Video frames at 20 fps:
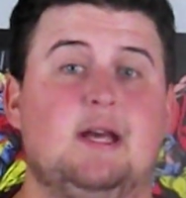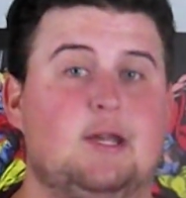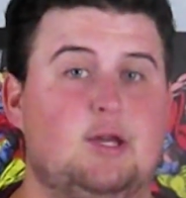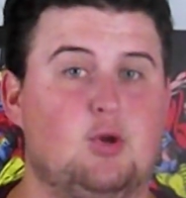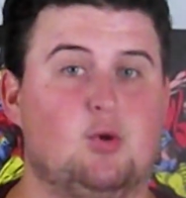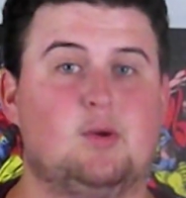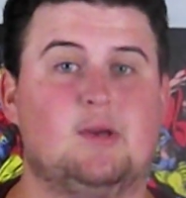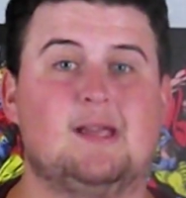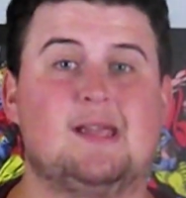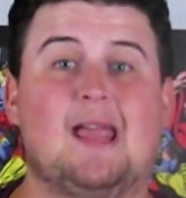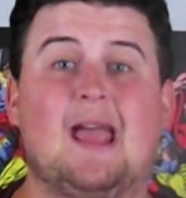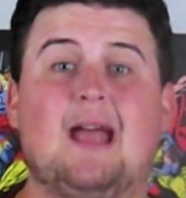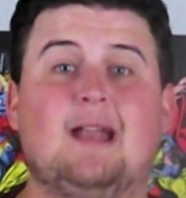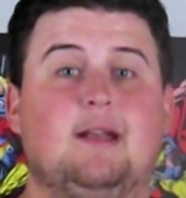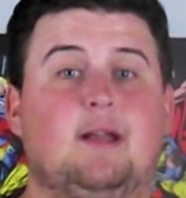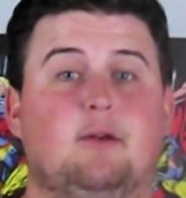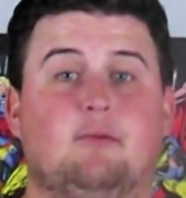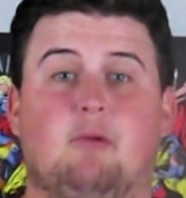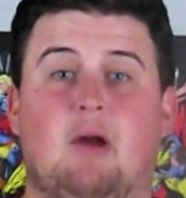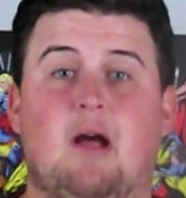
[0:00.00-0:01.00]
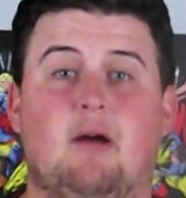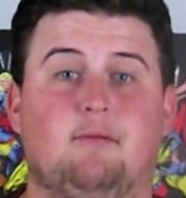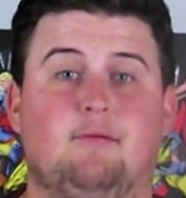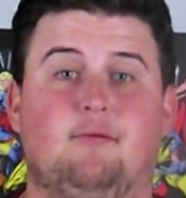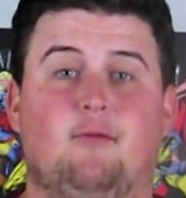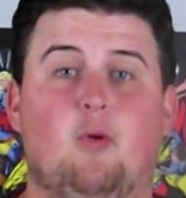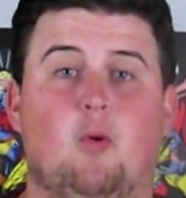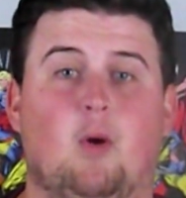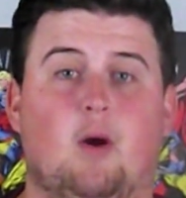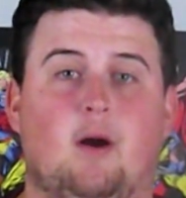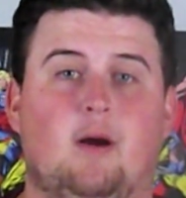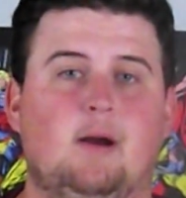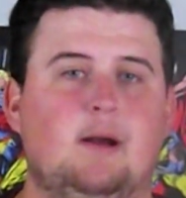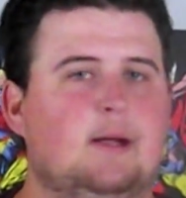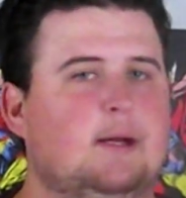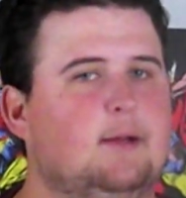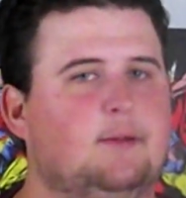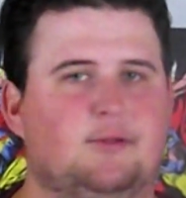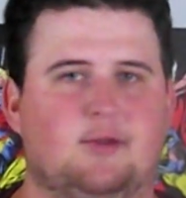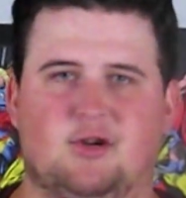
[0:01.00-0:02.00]
you can get in round four,
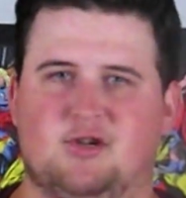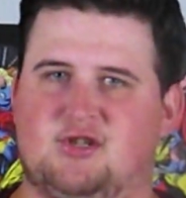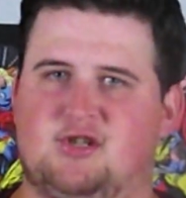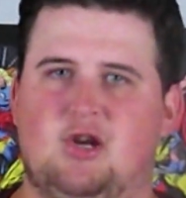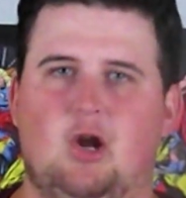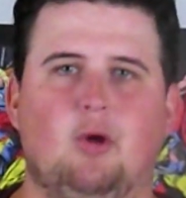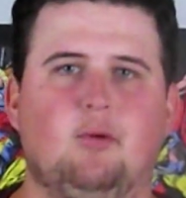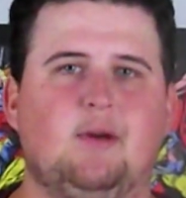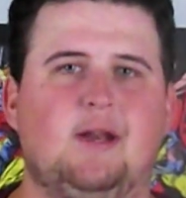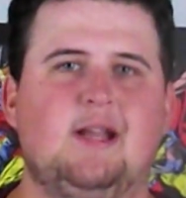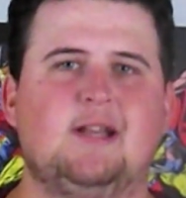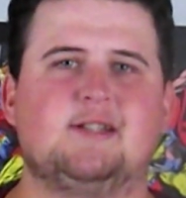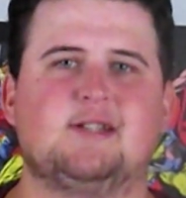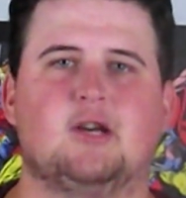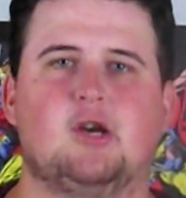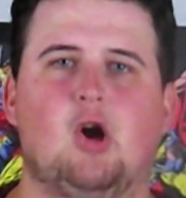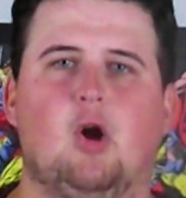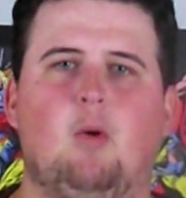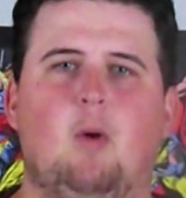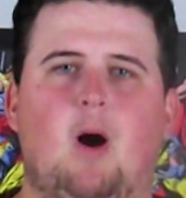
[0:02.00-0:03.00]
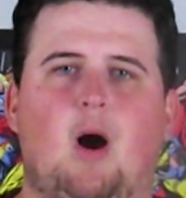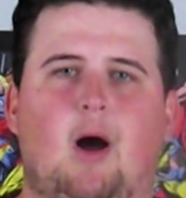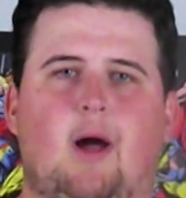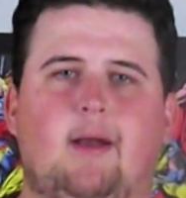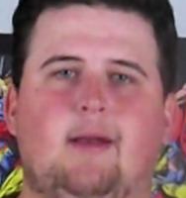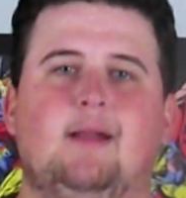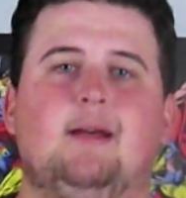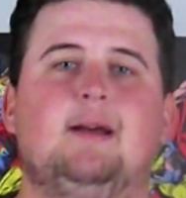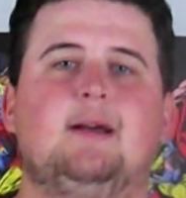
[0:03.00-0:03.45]
there's no need to go on.